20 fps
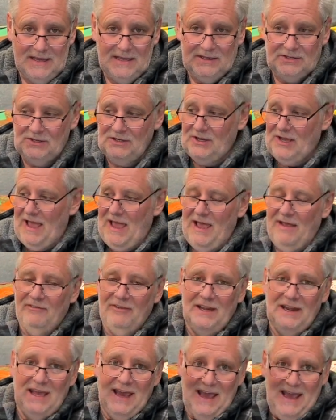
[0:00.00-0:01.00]
So
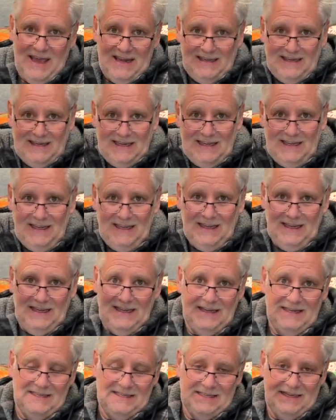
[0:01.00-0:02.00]
having a handy,
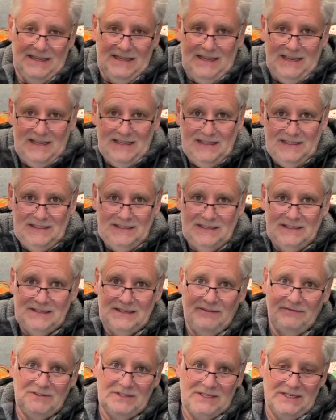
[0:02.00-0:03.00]
easy, this is
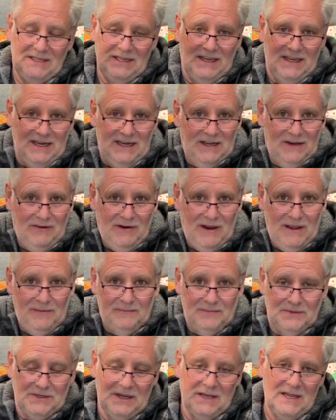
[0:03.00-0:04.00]
17
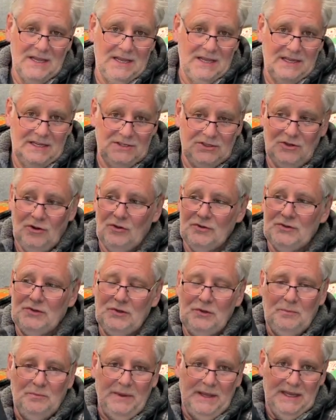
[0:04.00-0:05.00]
kilograms, it's not
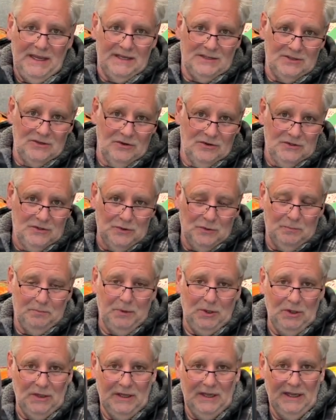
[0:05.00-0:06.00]
too big, it's not too
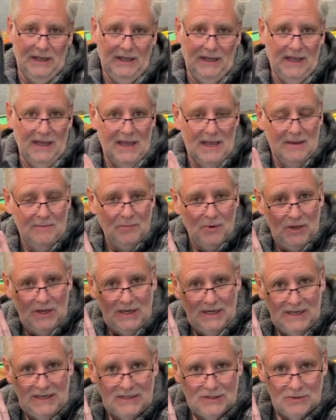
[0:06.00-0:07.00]
bulky, but you
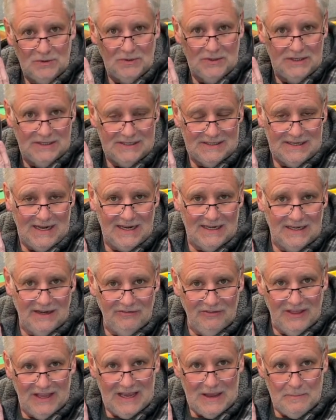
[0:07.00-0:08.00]
need to understand
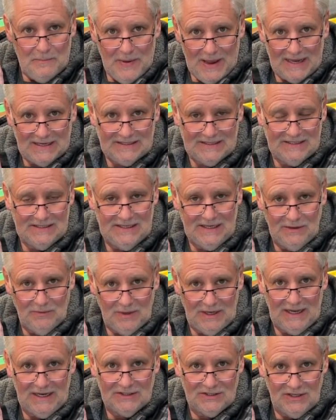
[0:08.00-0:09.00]
if the capacity
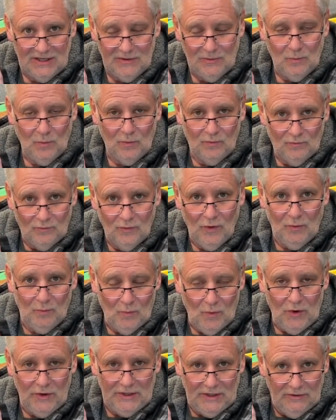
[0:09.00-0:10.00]
will actually run
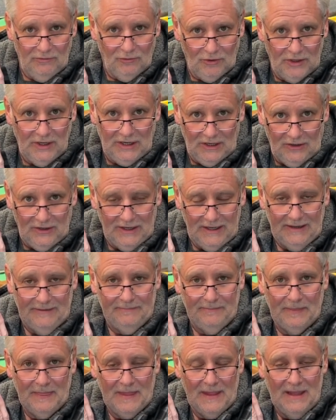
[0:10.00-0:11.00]
what you're running on it
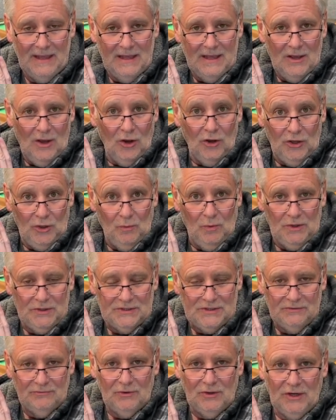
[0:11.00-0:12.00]
or you want
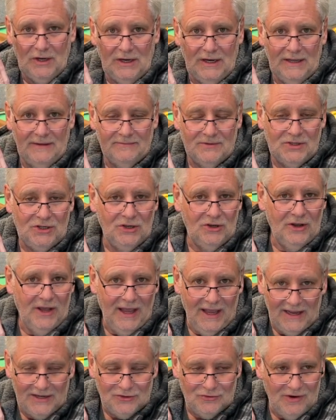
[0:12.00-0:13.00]
to run on it. So
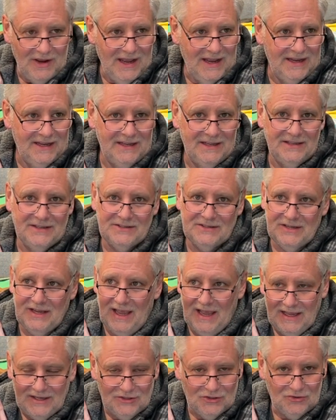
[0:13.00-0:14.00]
hair dryers,
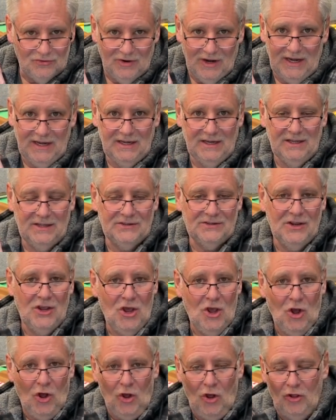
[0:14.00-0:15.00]
hair straighteners,
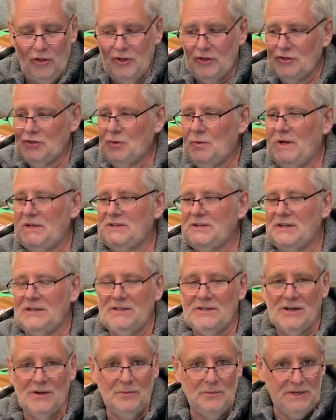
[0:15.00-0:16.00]
all those questions
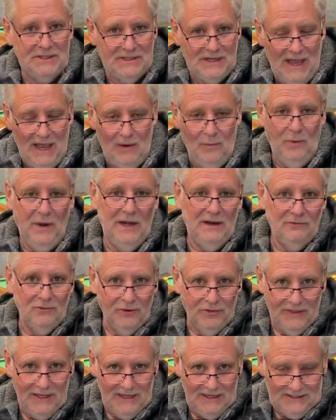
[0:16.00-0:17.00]
you always get. Will it
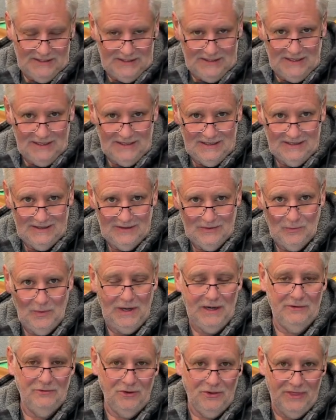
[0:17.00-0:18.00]
run this?
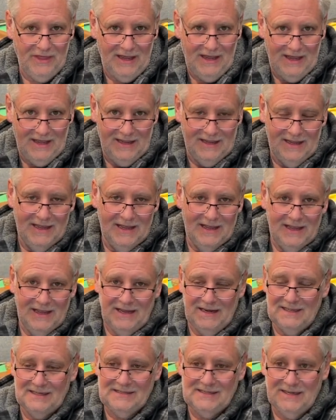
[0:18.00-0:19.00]
Will it run that?
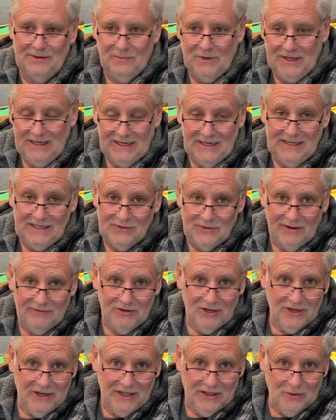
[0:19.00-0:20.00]
And I say, well, you need to have a
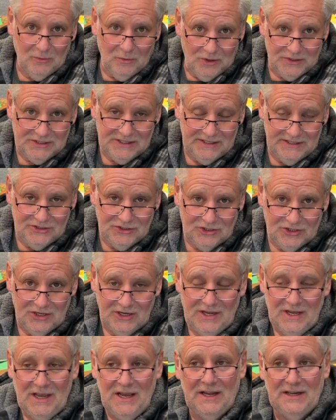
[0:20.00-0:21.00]
look at the wattage
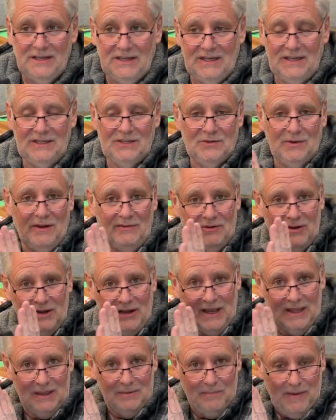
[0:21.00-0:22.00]
and you need to have a look
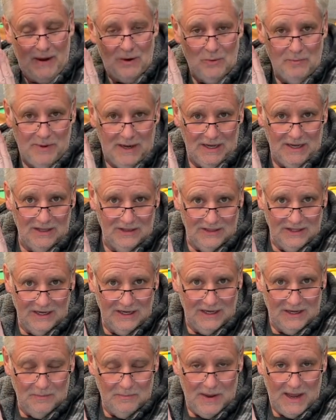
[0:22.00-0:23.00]
at the power pack you're
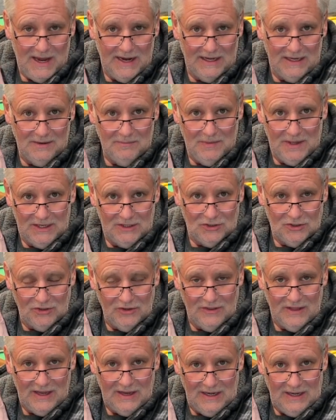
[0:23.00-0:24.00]
thinking of buying and make sure
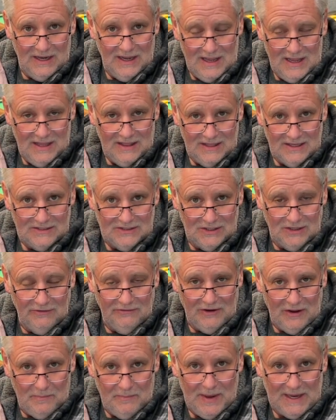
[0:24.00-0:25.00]
that there's
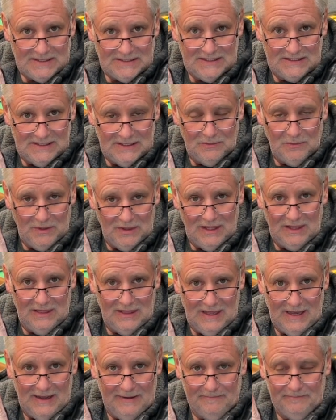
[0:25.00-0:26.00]
enough capacity within
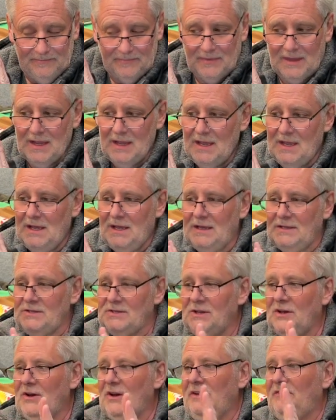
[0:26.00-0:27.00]
that.
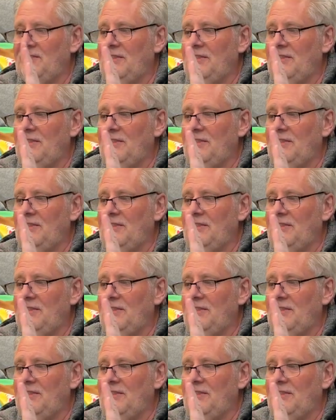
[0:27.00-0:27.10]
So if